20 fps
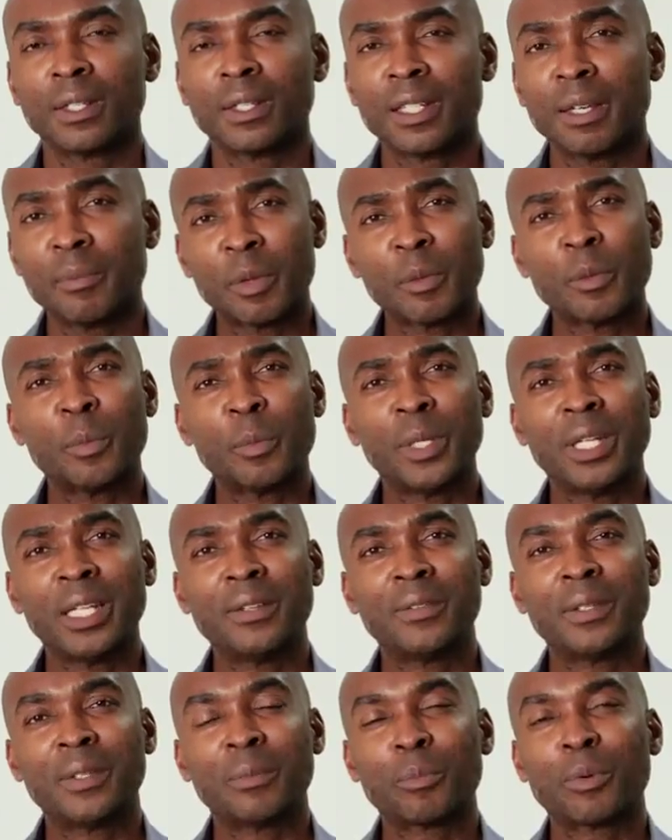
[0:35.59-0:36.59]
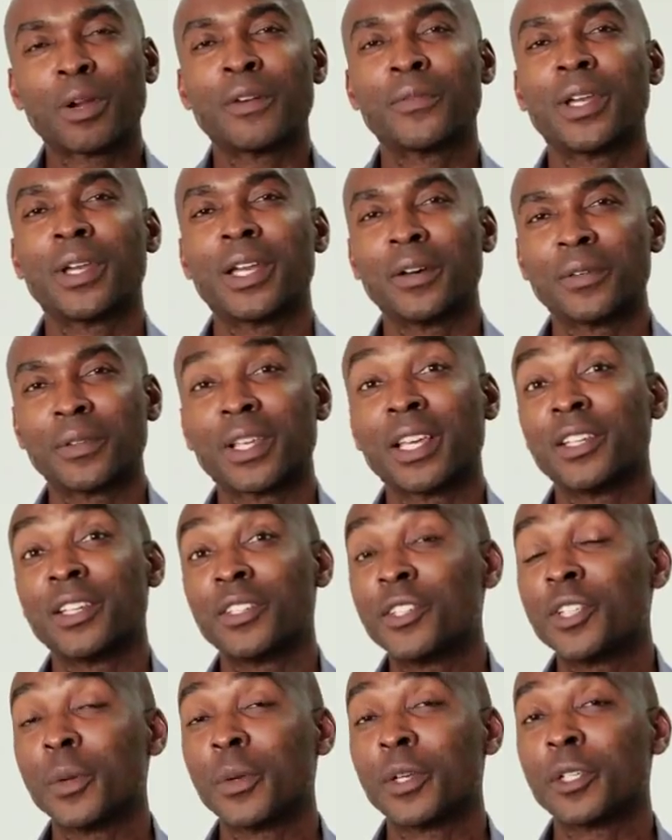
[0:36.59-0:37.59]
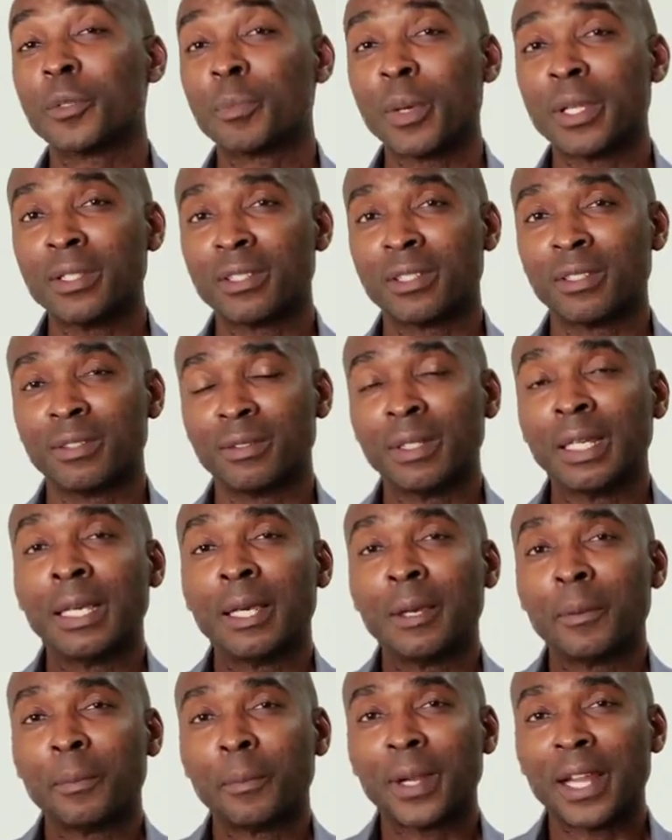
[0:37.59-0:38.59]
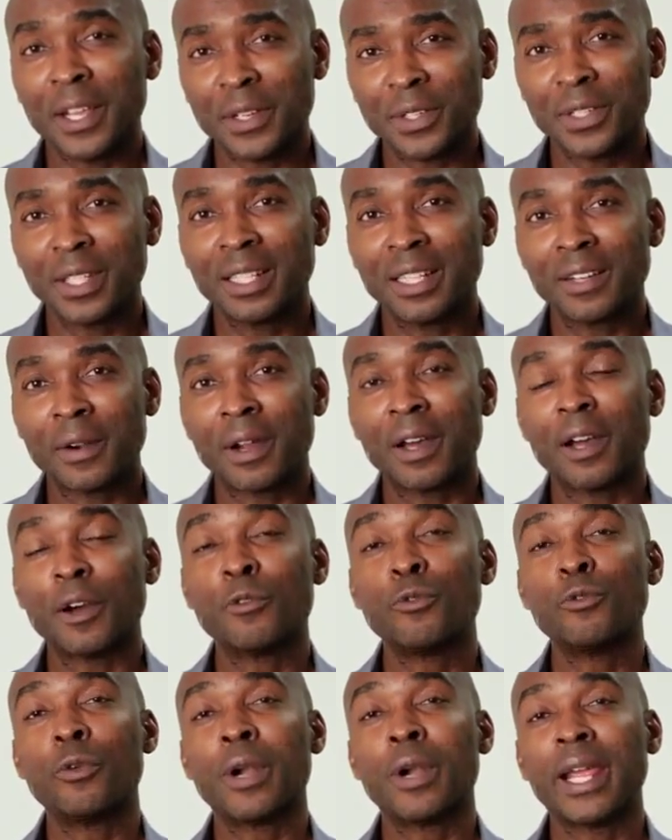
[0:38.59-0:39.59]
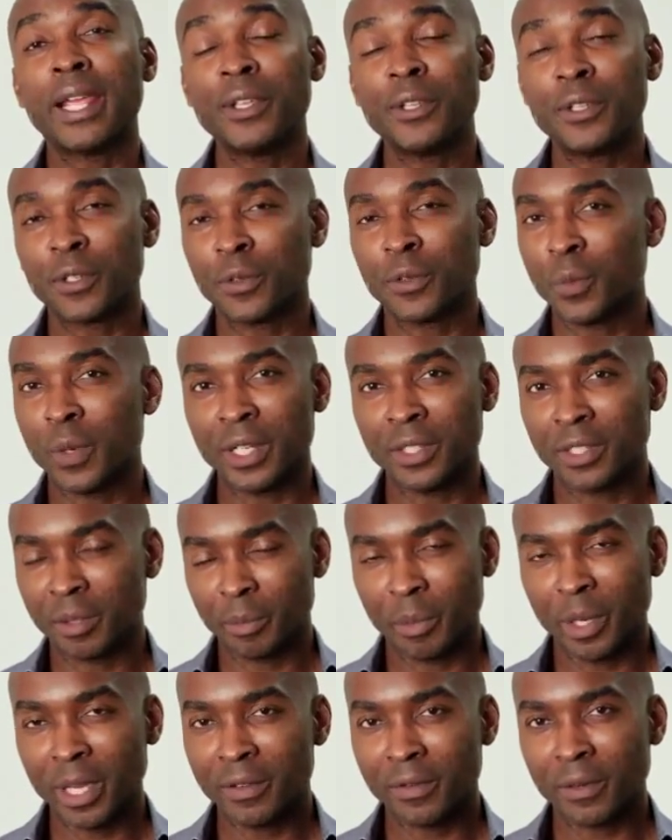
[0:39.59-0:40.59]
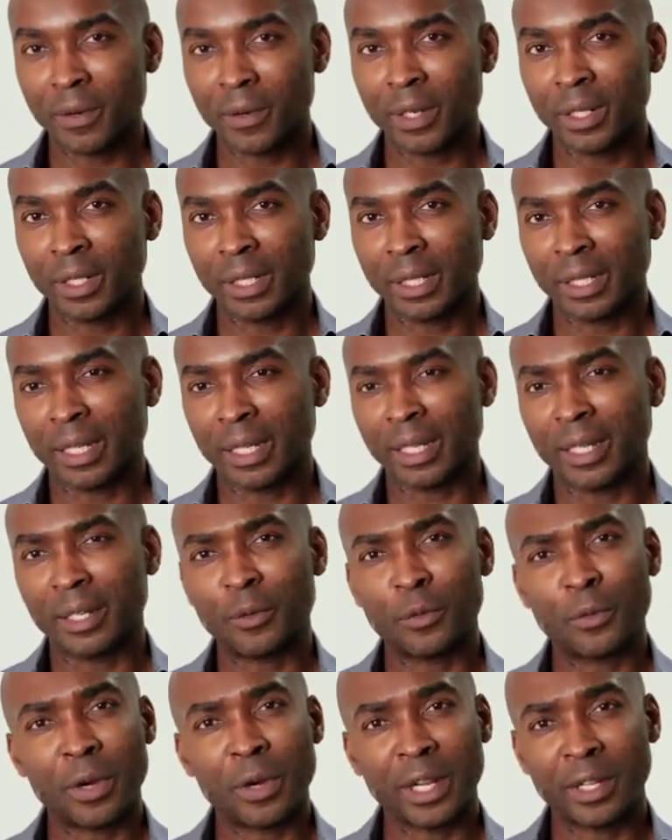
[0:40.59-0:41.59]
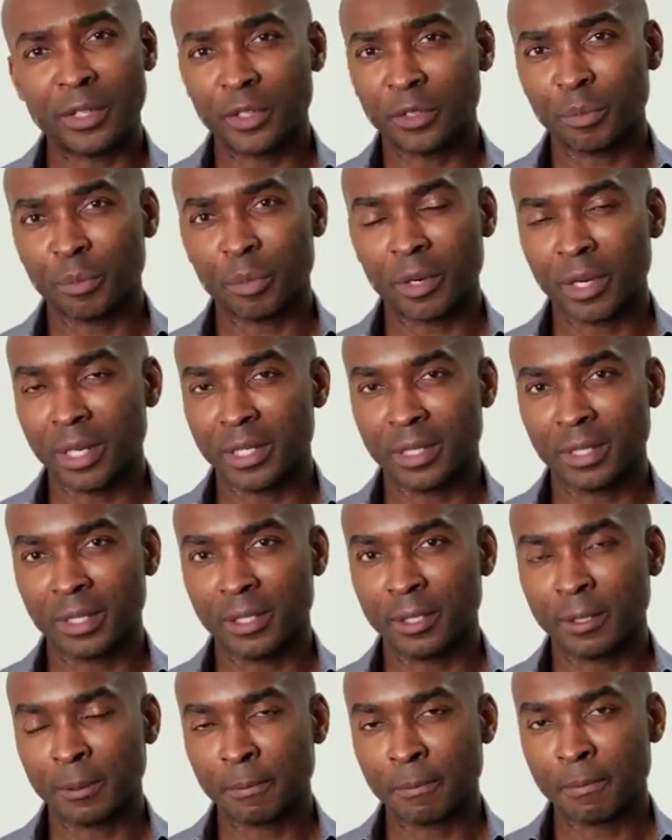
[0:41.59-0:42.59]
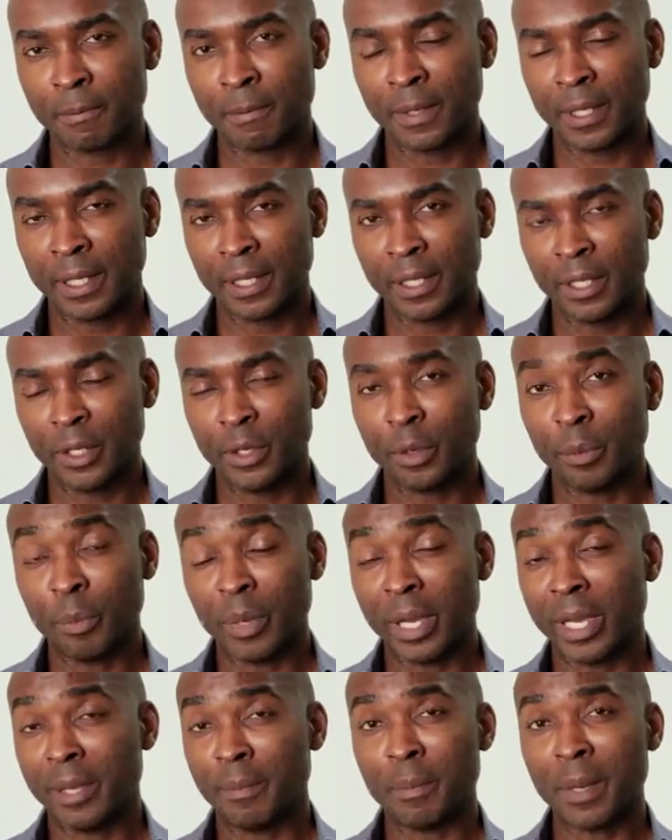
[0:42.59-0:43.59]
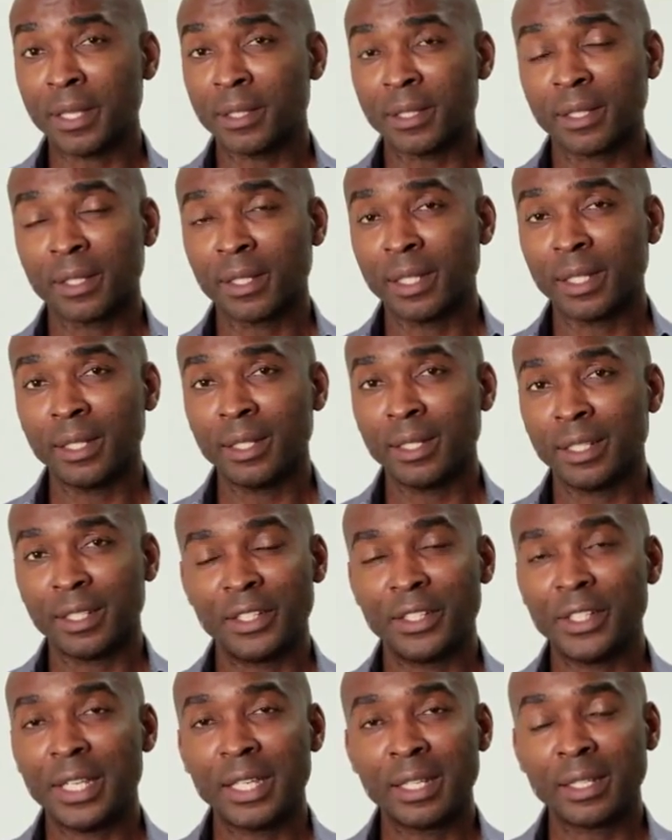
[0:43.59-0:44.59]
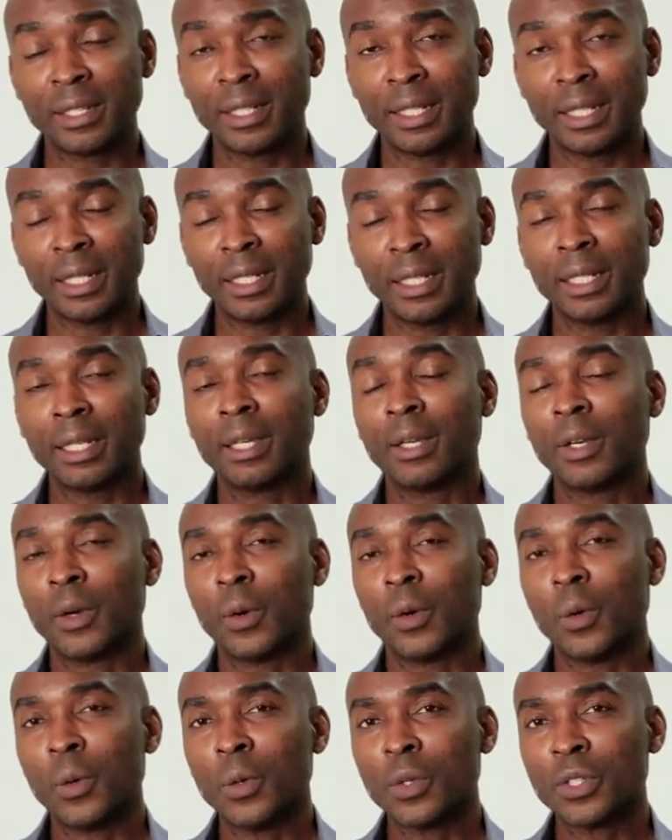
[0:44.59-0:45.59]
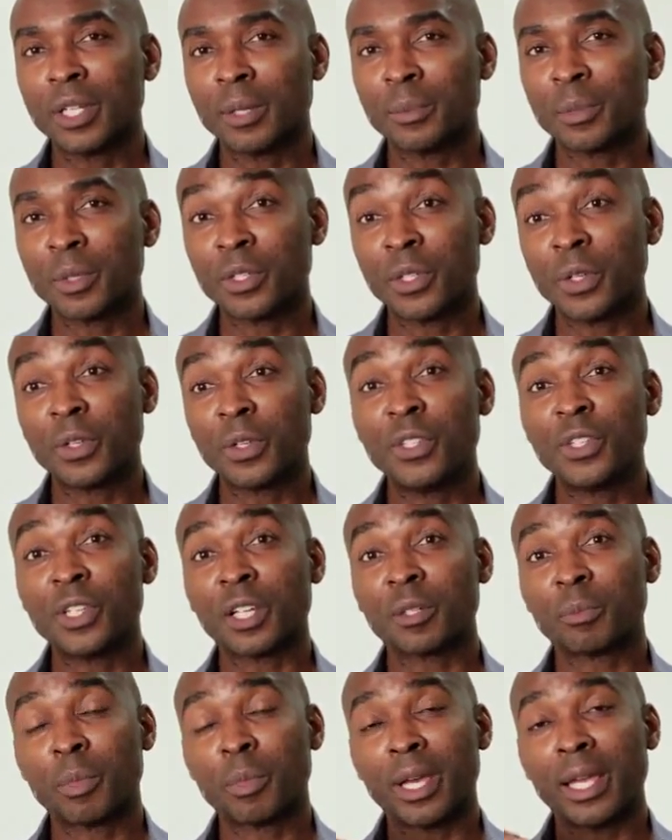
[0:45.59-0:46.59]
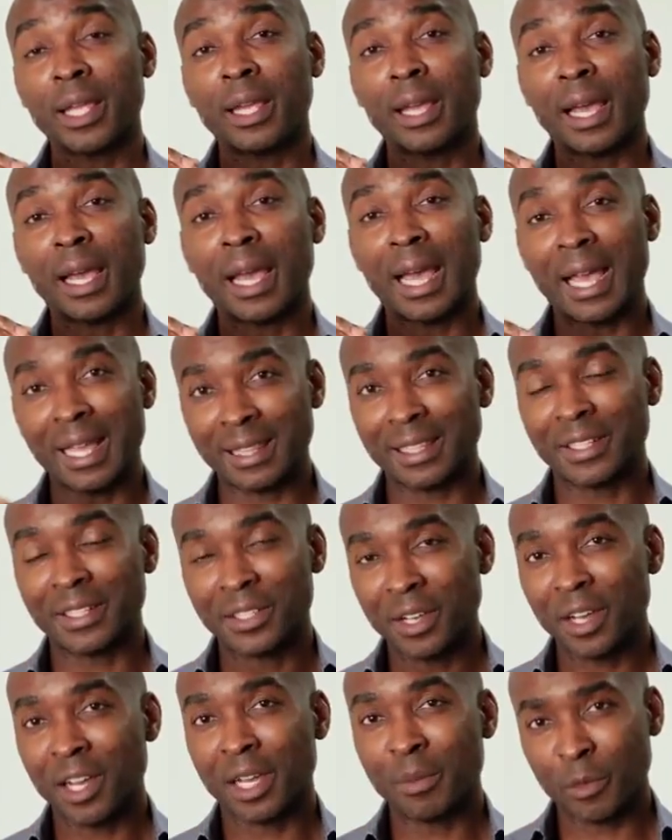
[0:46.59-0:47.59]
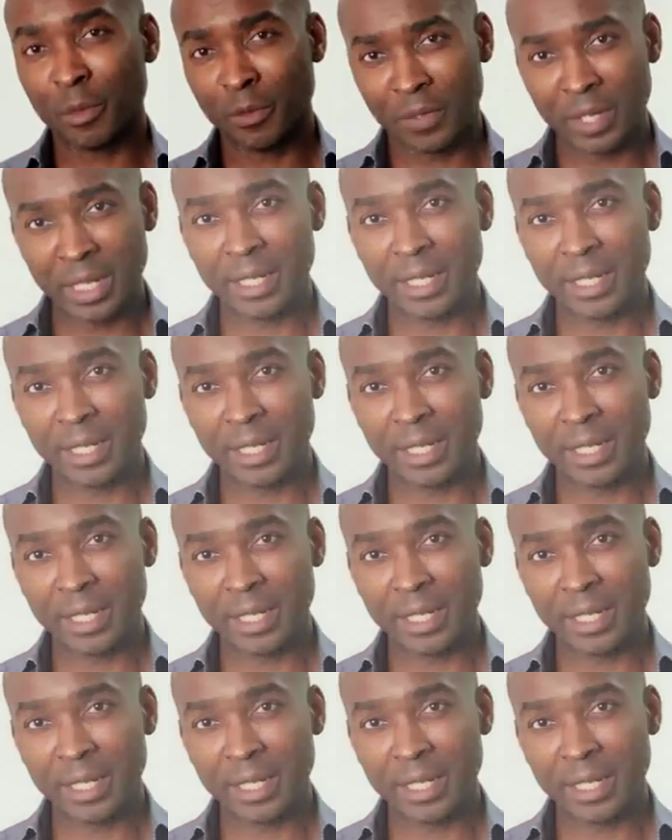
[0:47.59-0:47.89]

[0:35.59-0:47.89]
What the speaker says: Some people believe that private healthcare is too expensive, but actually there are a range of ways to pay for it and a range of prices. You can pay monthly, yearly, or sometimes you can just pay at the time of